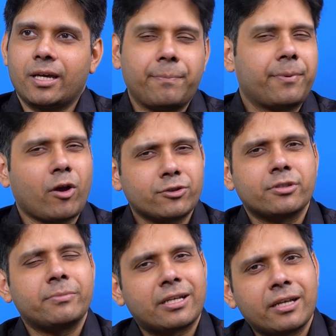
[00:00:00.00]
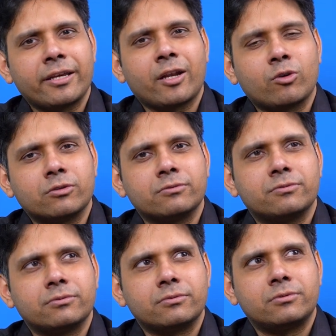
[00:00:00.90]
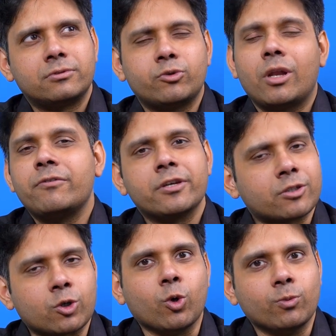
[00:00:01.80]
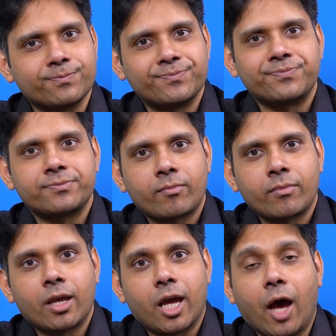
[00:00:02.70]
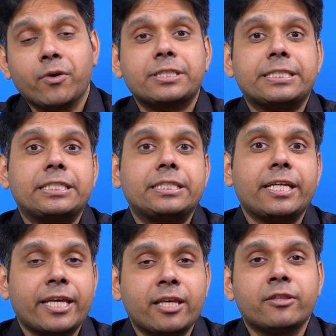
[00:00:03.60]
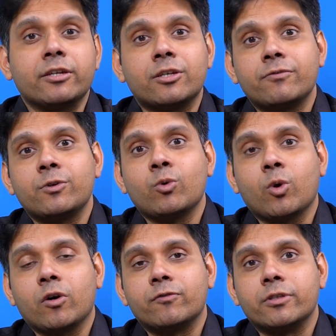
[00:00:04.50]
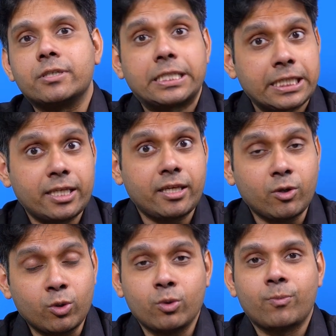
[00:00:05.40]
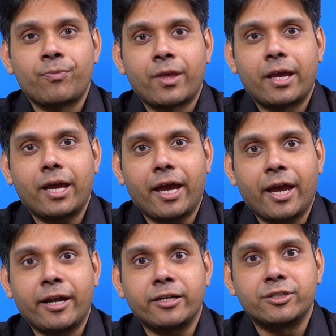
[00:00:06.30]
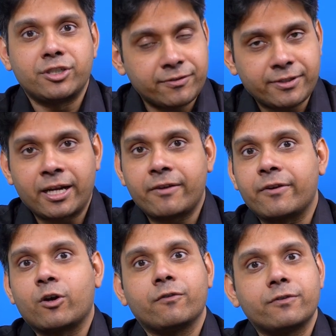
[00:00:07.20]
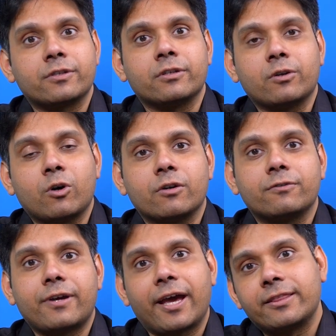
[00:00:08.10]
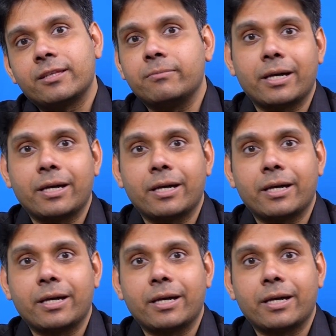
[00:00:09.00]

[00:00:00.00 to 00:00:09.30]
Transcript: approximately around 12 years ago, I was taking the interview of the CEO and Chief Scientific Officer of Anthem